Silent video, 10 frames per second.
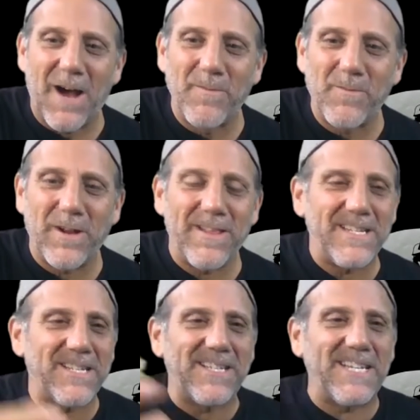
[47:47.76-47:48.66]
where
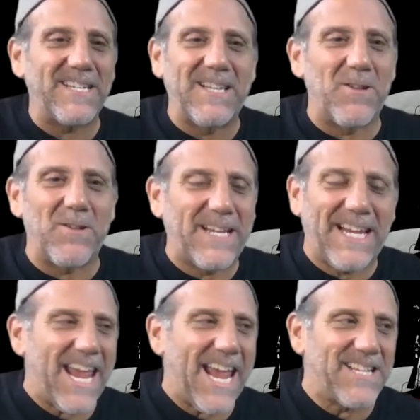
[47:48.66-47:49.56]
just these little
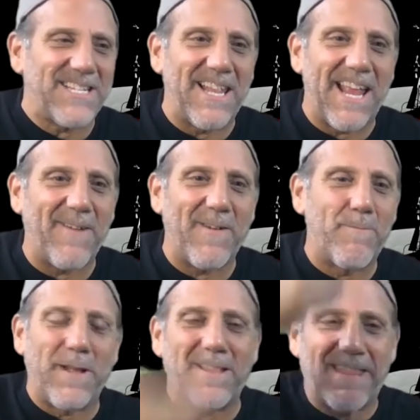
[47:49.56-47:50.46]
kids, and they
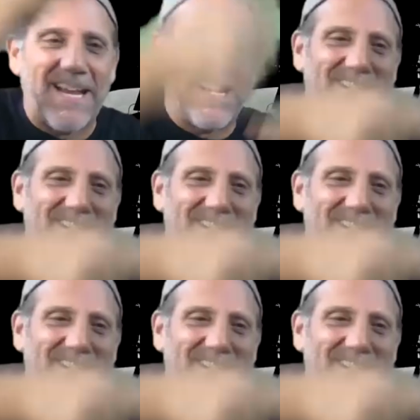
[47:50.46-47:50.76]
would build things